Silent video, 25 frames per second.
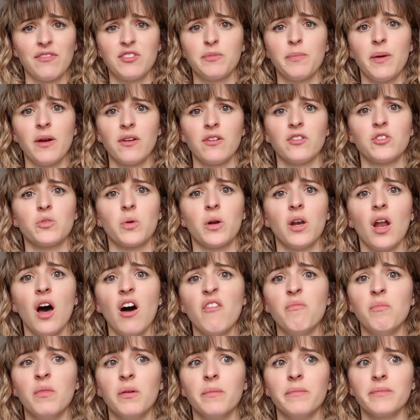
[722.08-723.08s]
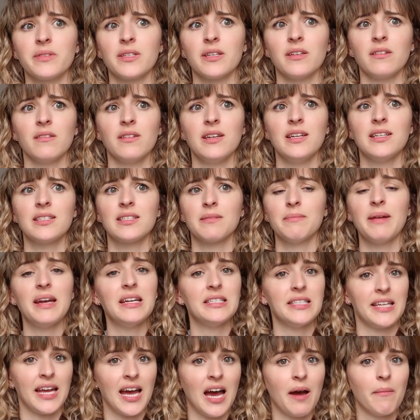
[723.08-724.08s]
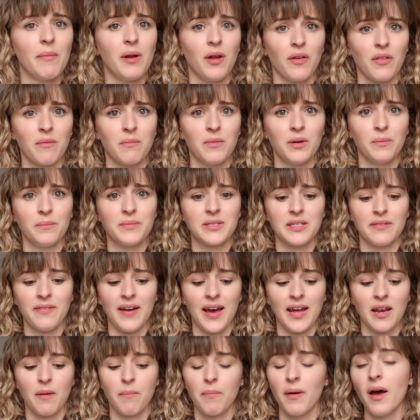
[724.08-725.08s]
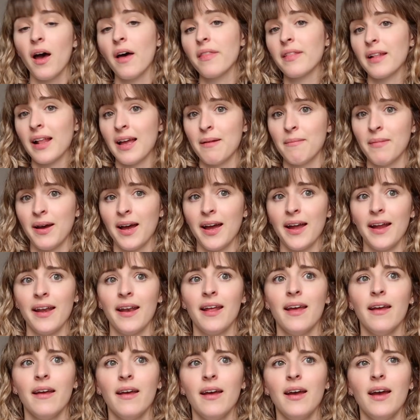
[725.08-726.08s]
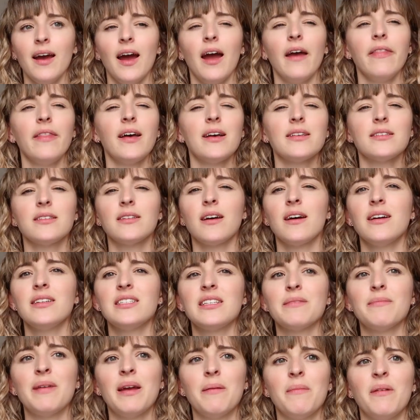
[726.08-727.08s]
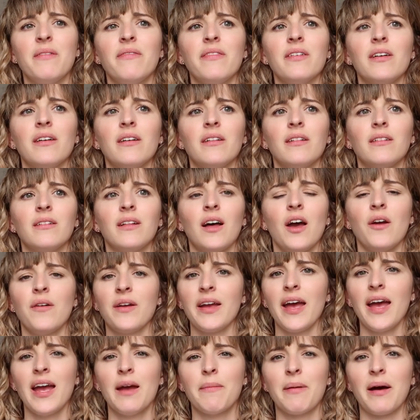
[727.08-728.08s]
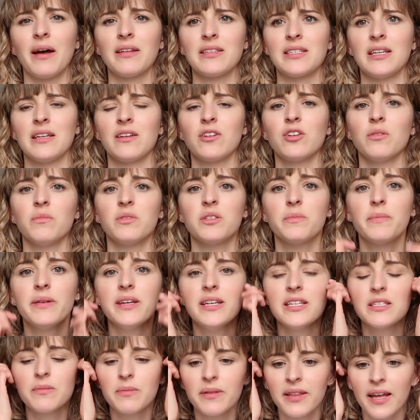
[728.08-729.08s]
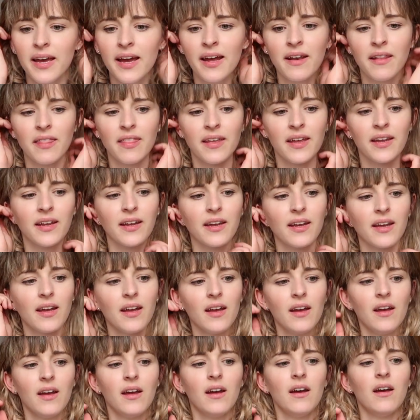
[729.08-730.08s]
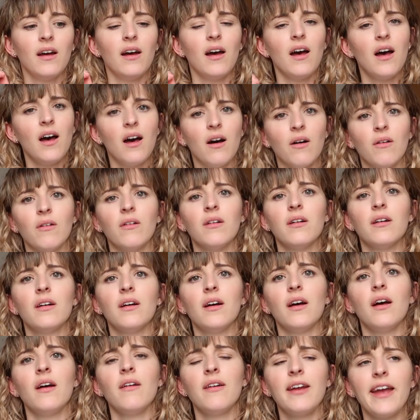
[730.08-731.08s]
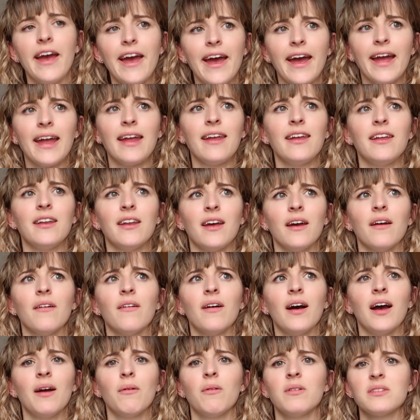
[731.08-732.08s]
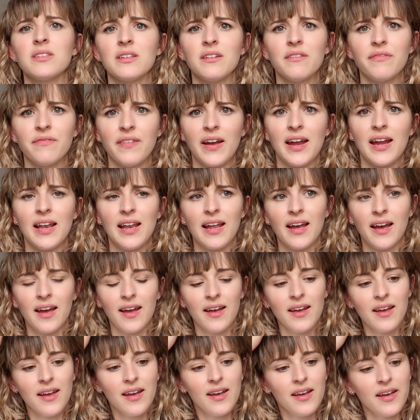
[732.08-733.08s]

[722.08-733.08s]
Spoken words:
I've spoken to a lot of mums, and it's amazing how many other mums have had a birth like mine. And that started to make me feel okay about it and come to peace with it and think, oh, okay, you know, I wasn't a failure.